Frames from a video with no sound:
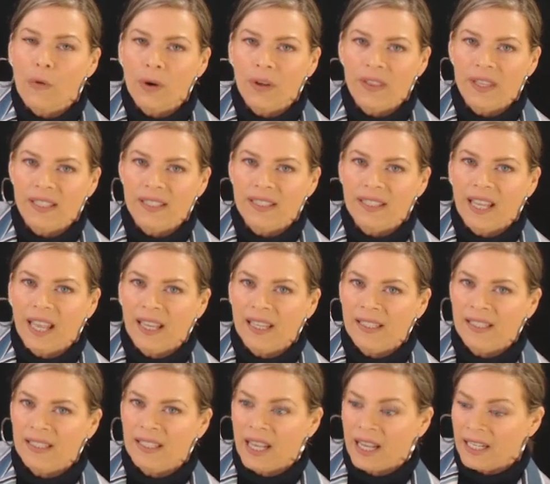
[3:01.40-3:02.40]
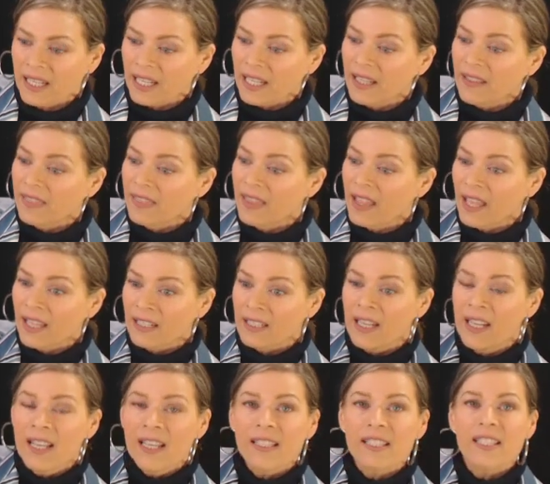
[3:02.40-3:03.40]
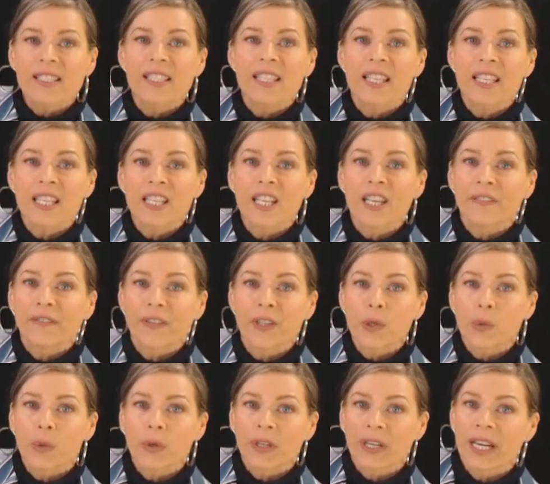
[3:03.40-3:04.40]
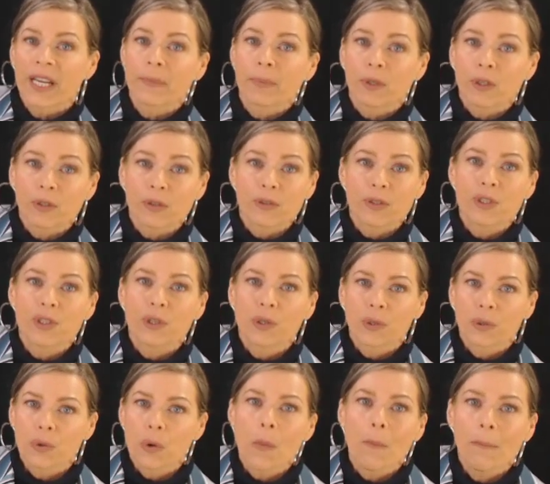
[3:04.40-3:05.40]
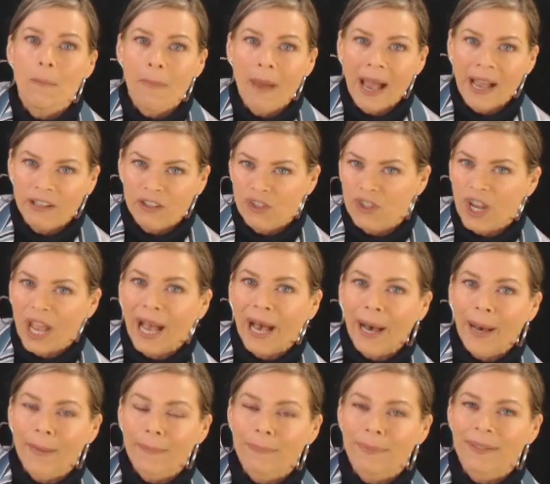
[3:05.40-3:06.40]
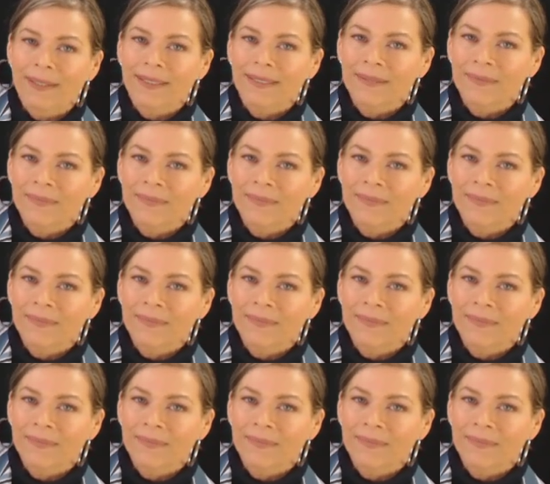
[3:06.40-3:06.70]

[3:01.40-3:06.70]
for this case study, and then see if you were able to match up.